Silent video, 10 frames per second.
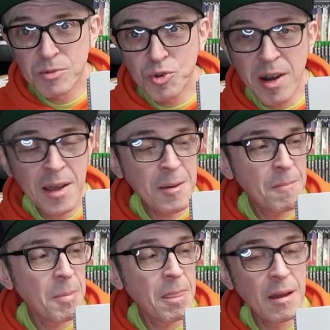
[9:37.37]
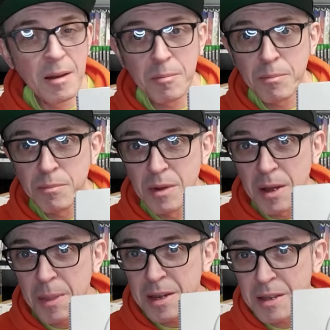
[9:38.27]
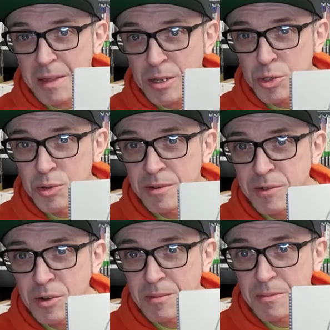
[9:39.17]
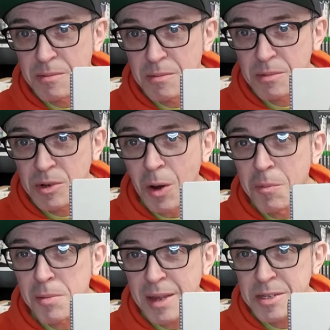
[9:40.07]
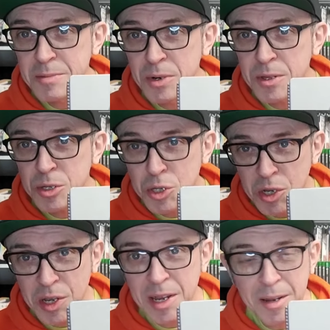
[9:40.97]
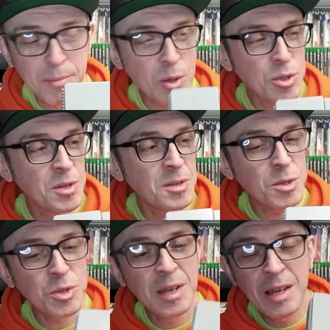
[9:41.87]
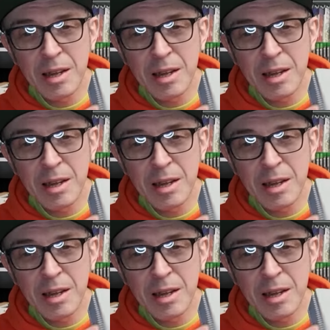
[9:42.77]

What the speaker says: tray, and then that's sort of complemented by the circular buttons.